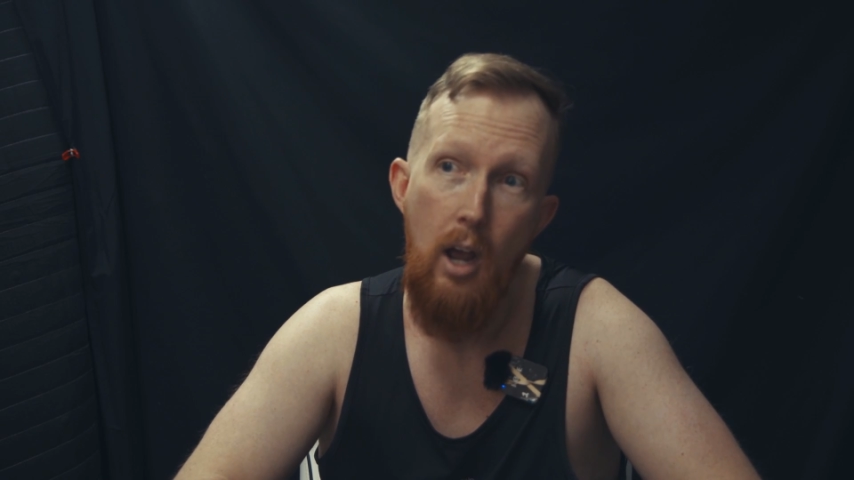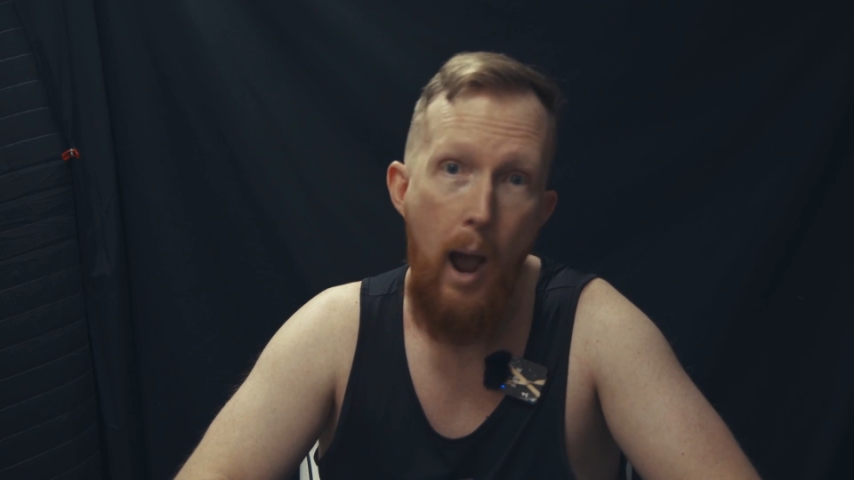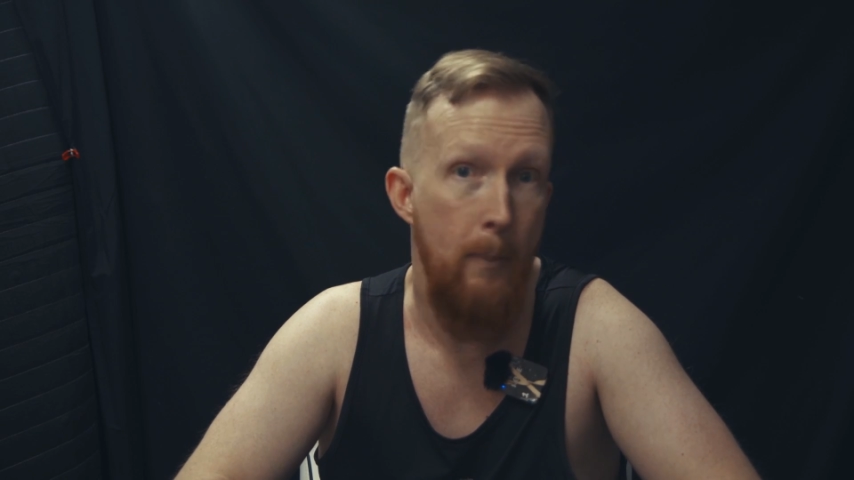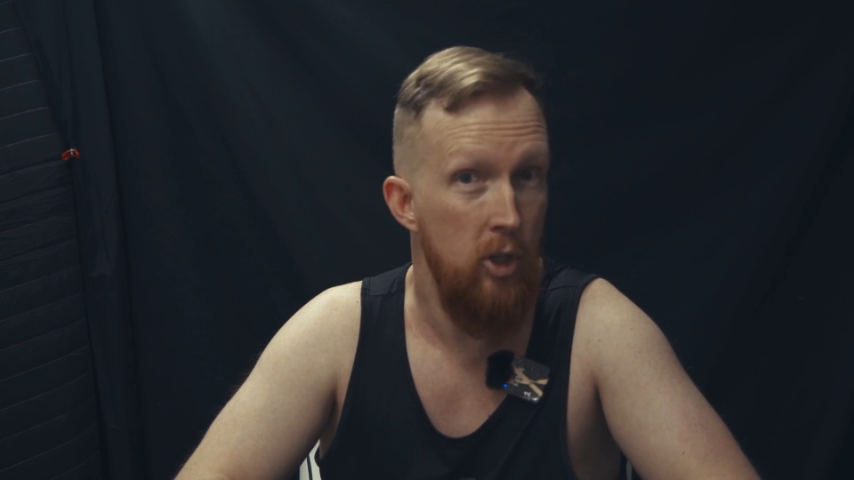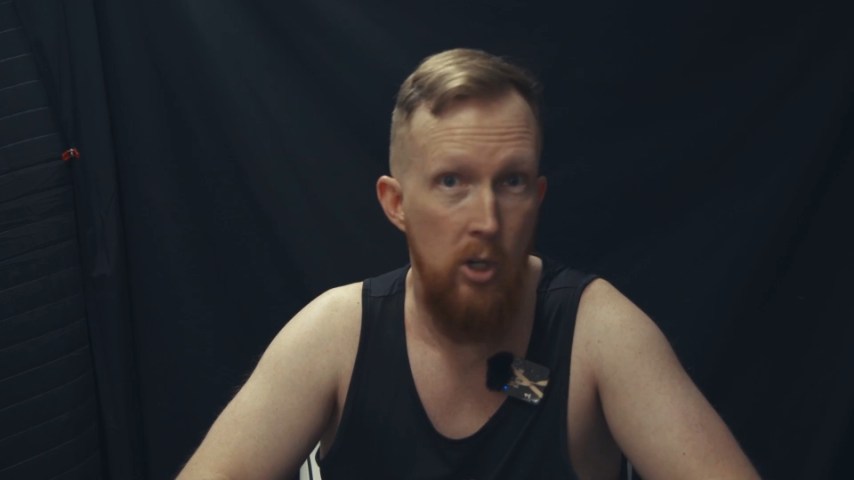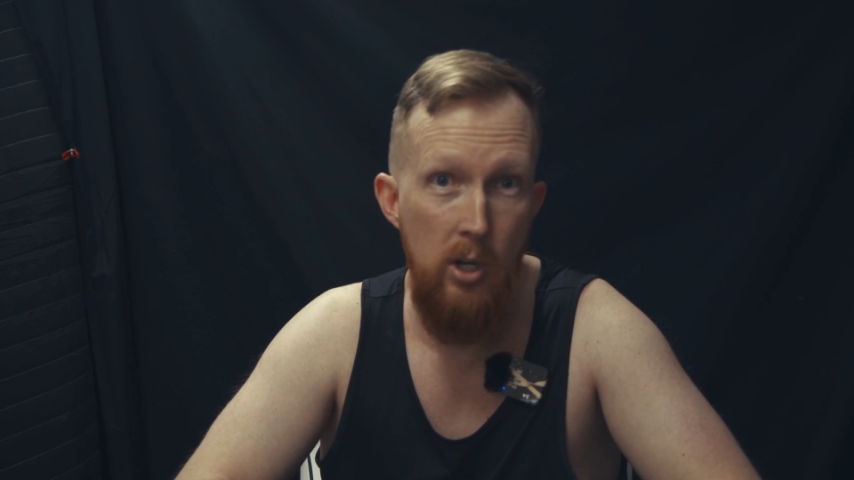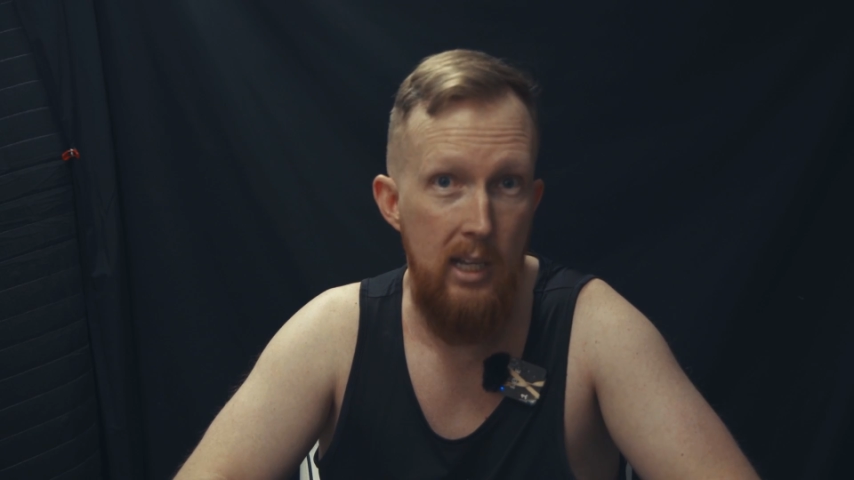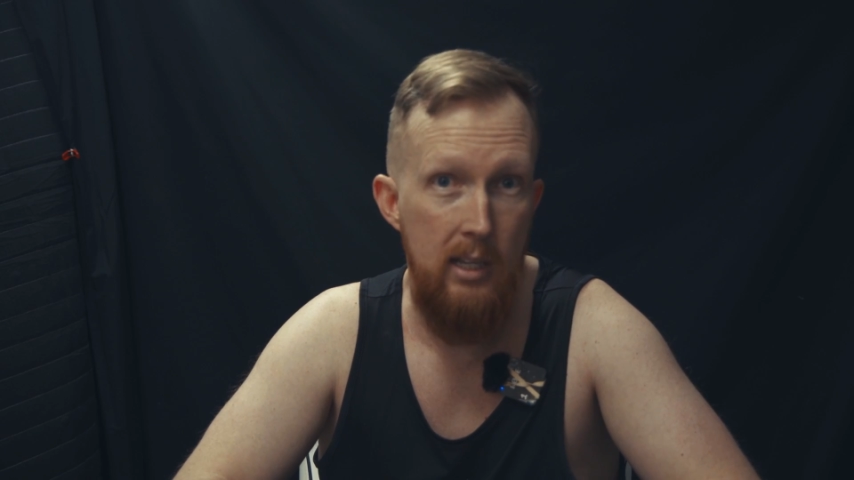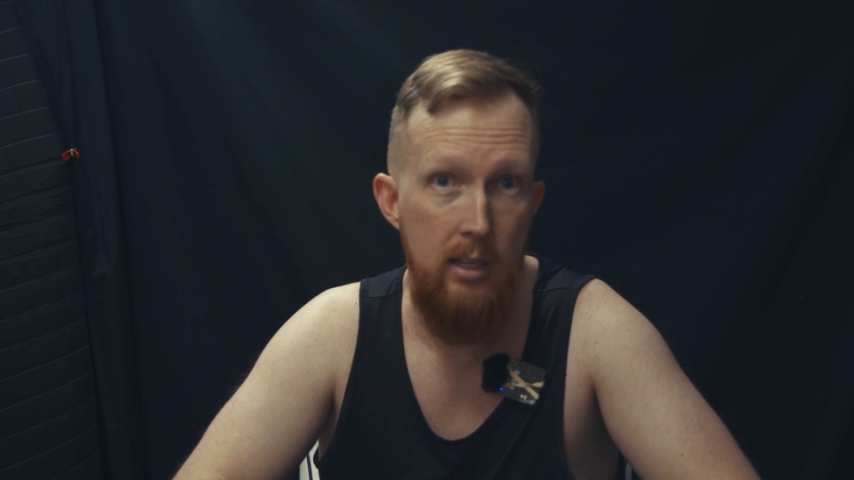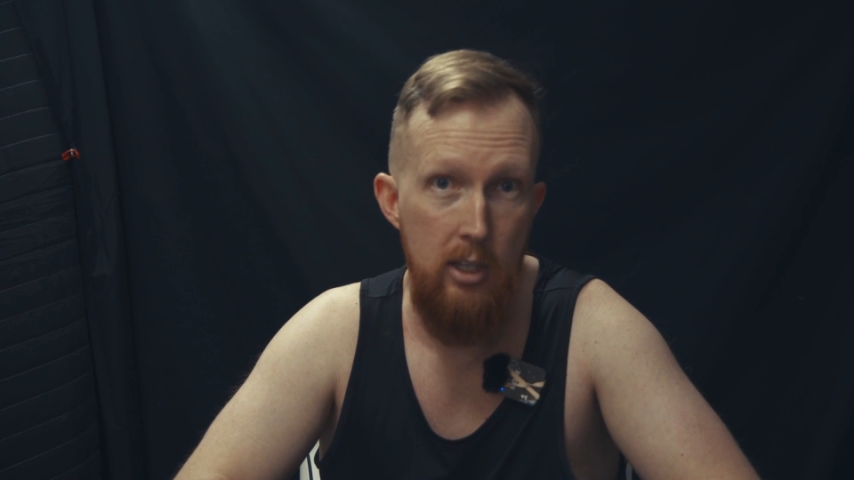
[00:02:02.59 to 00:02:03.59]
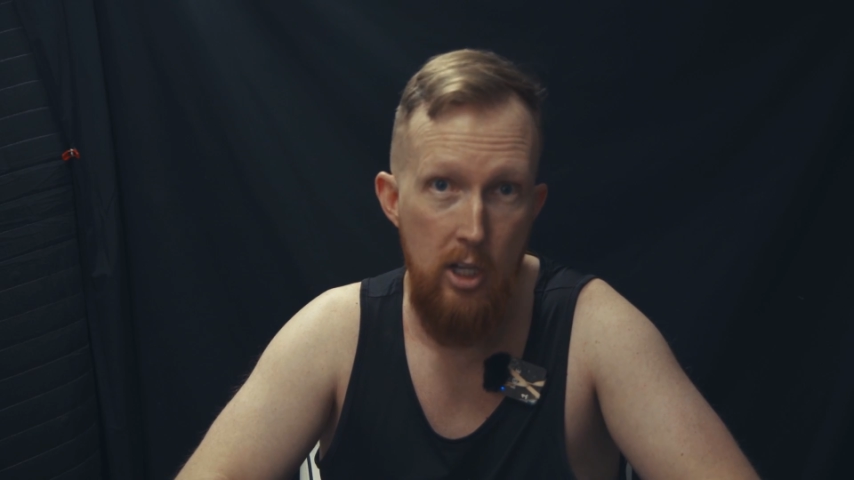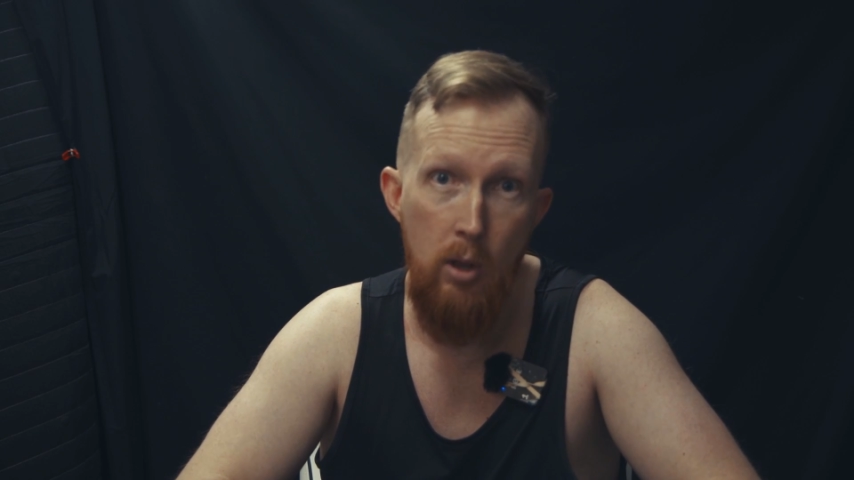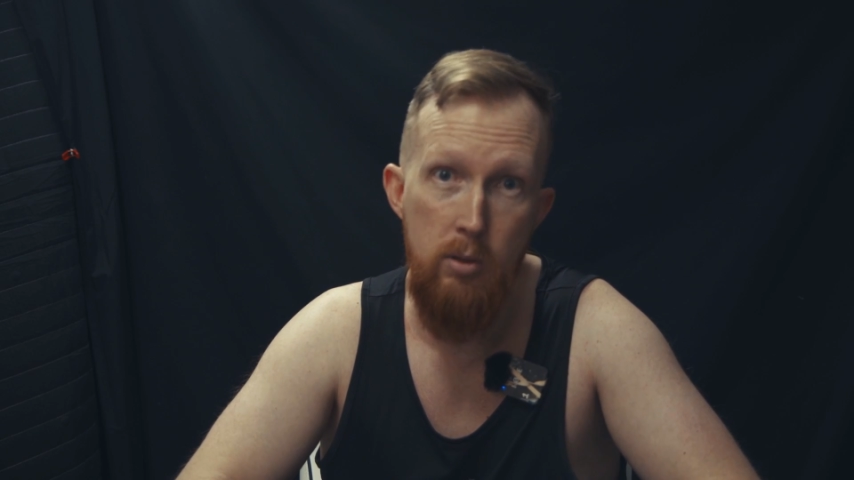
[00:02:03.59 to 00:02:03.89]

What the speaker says: opportunity, you know,